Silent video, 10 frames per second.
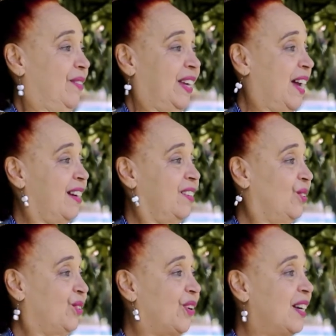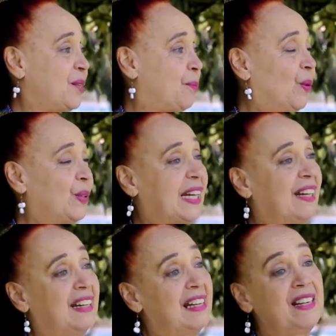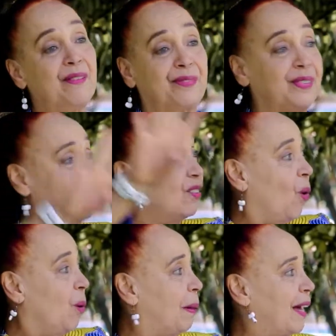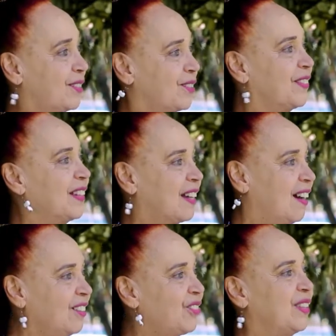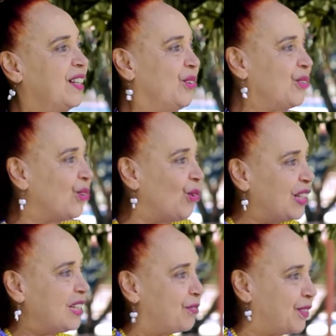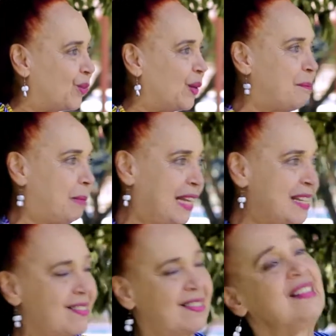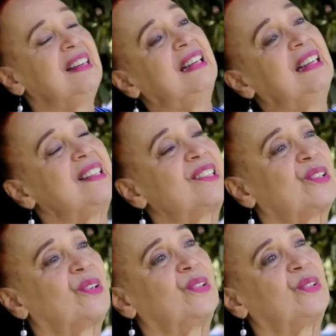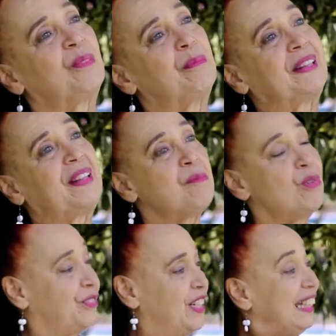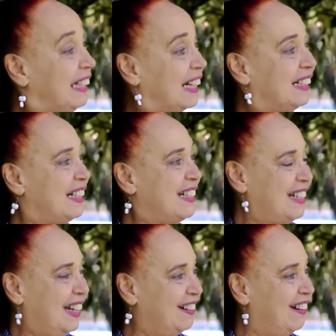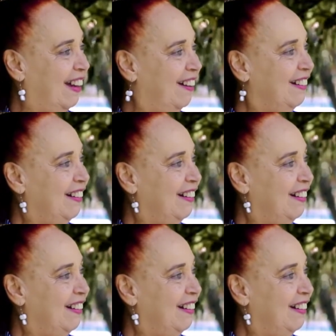We had no transport, and they live in all parts of the country. They don't all live in one place. So, but they moved in and they stayed there,